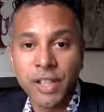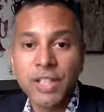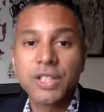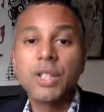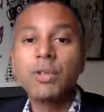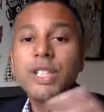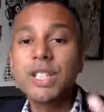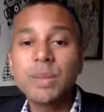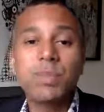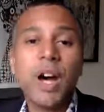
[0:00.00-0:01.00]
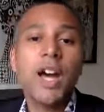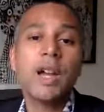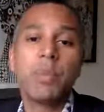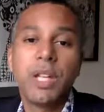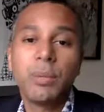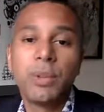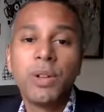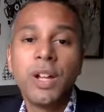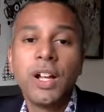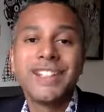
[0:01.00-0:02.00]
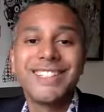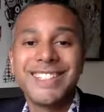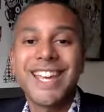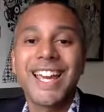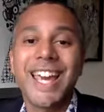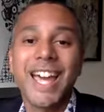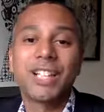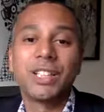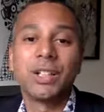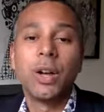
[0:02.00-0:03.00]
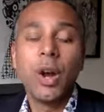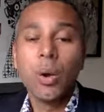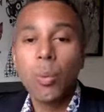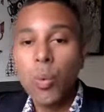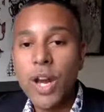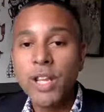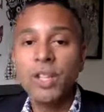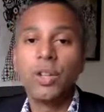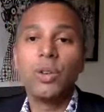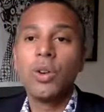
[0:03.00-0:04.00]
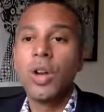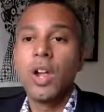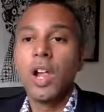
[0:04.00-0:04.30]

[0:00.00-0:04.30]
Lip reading: So you inspire people to take action when you